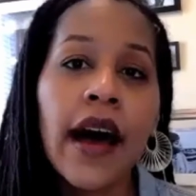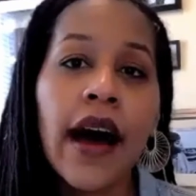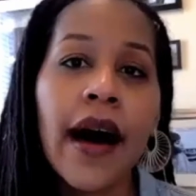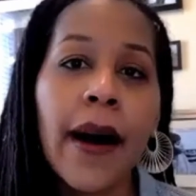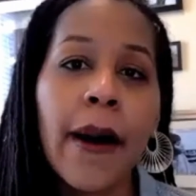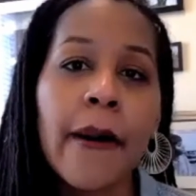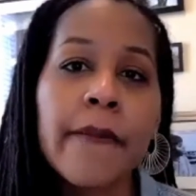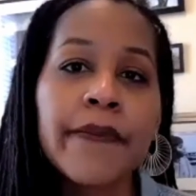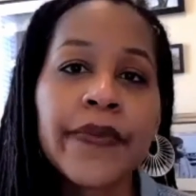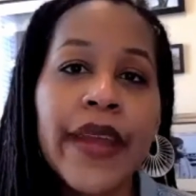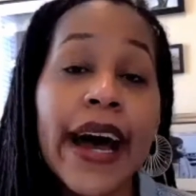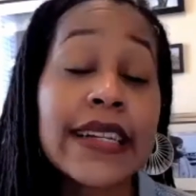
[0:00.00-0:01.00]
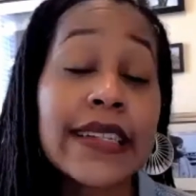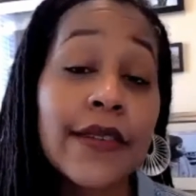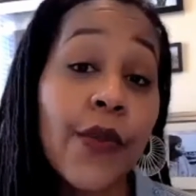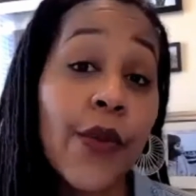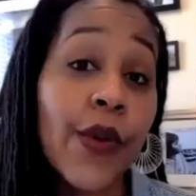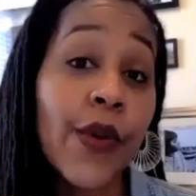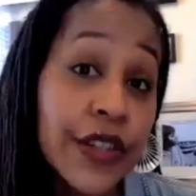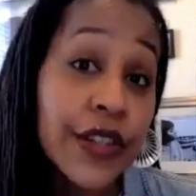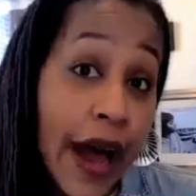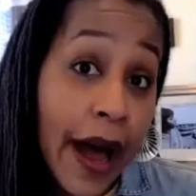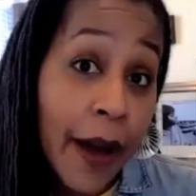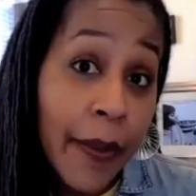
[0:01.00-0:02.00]
I did a
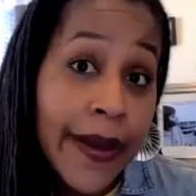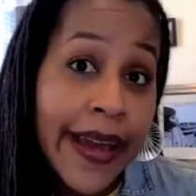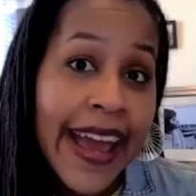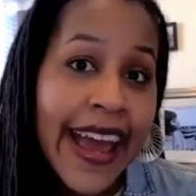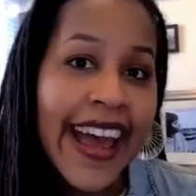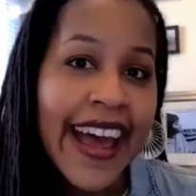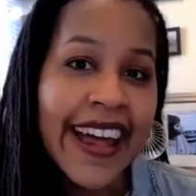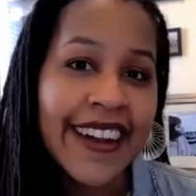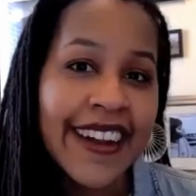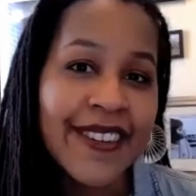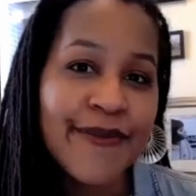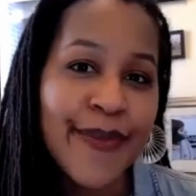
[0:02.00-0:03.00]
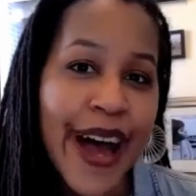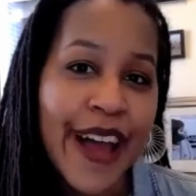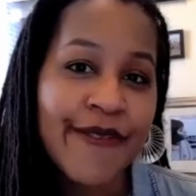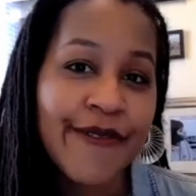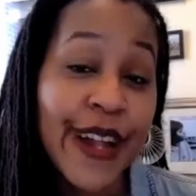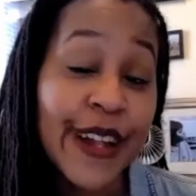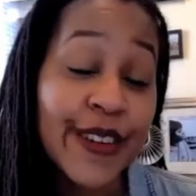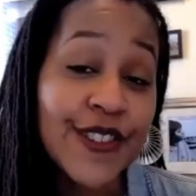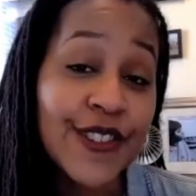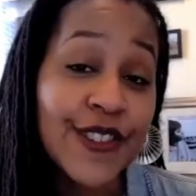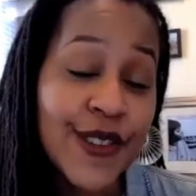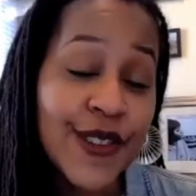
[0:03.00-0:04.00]
workshop, and my fellow
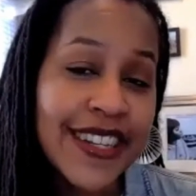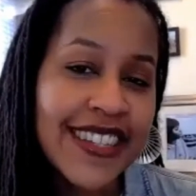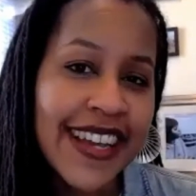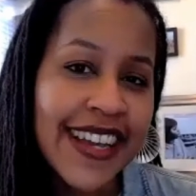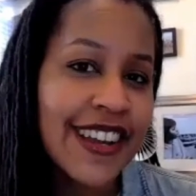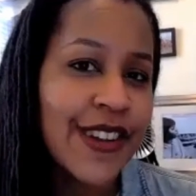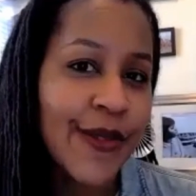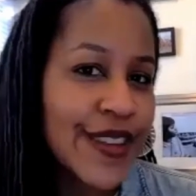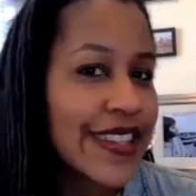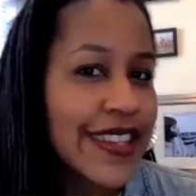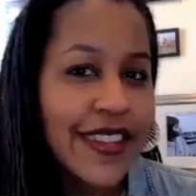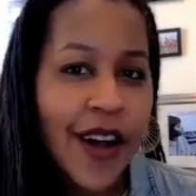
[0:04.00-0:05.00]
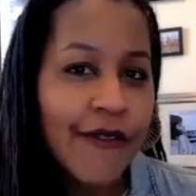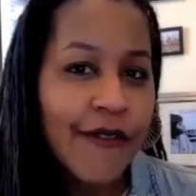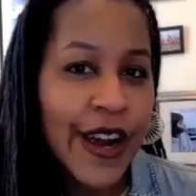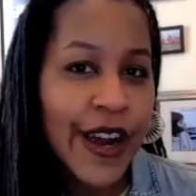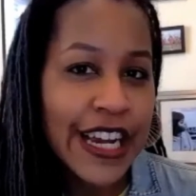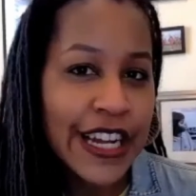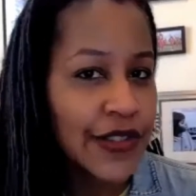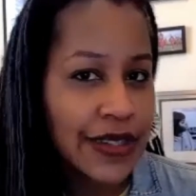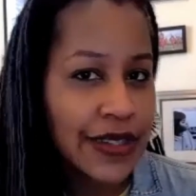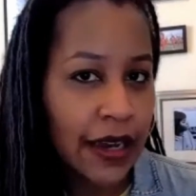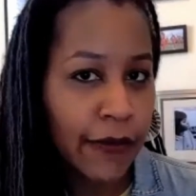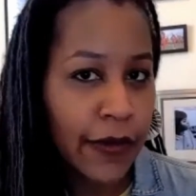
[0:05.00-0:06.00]
students said, you know, this is all very
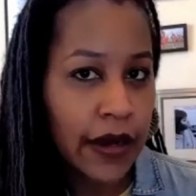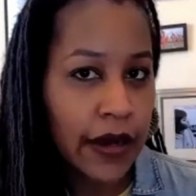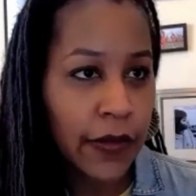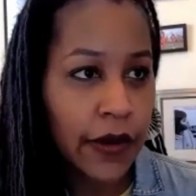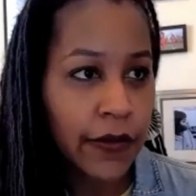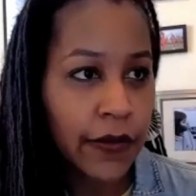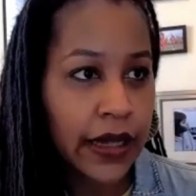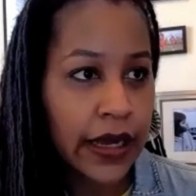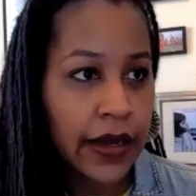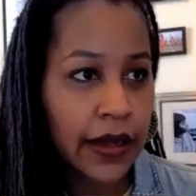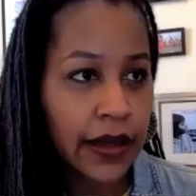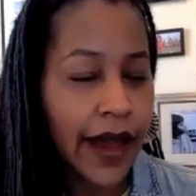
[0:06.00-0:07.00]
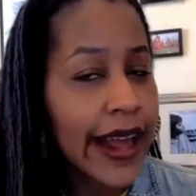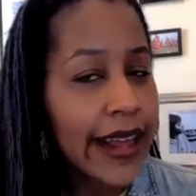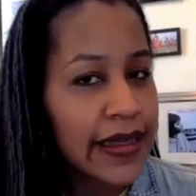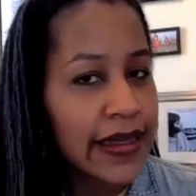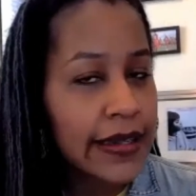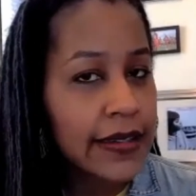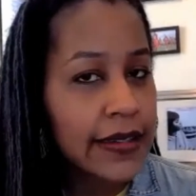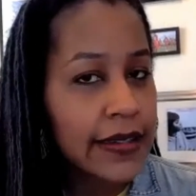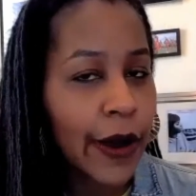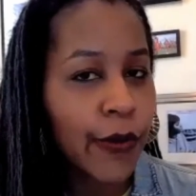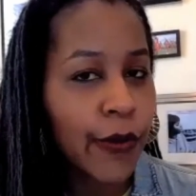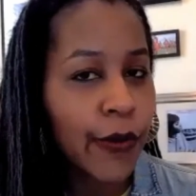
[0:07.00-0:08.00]
interesting. We really like this,
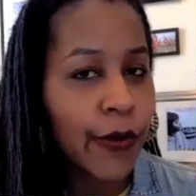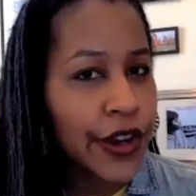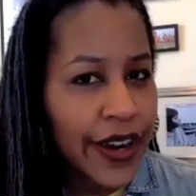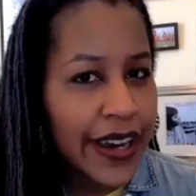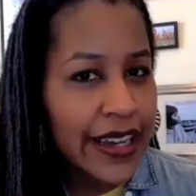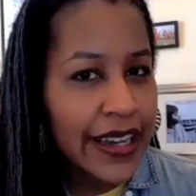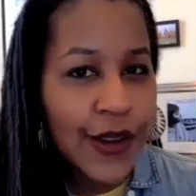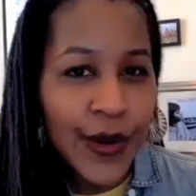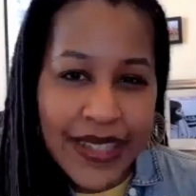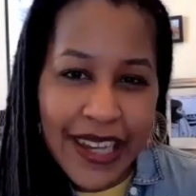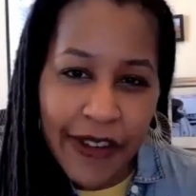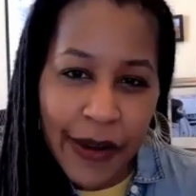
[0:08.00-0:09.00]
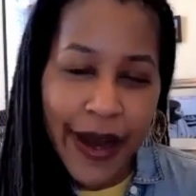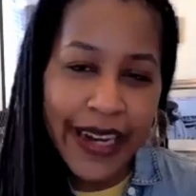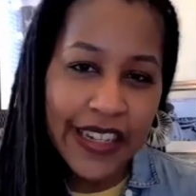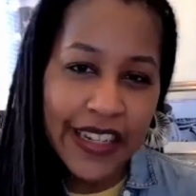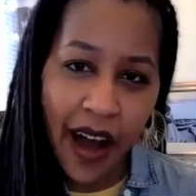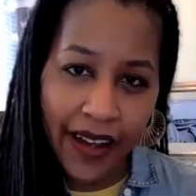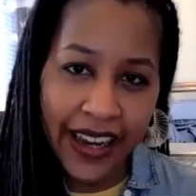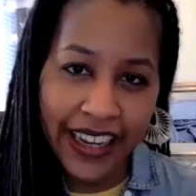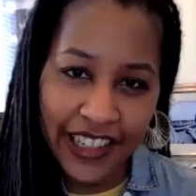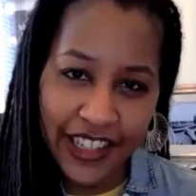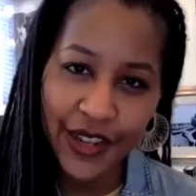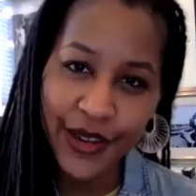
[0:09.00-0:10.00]
but we're curious, who is everybody
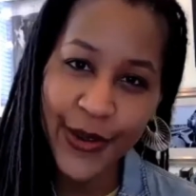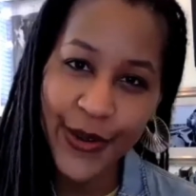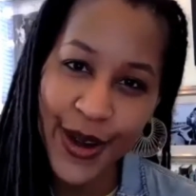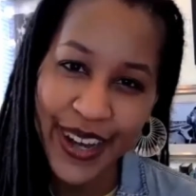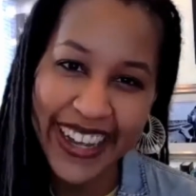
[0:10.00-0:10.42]
talking to?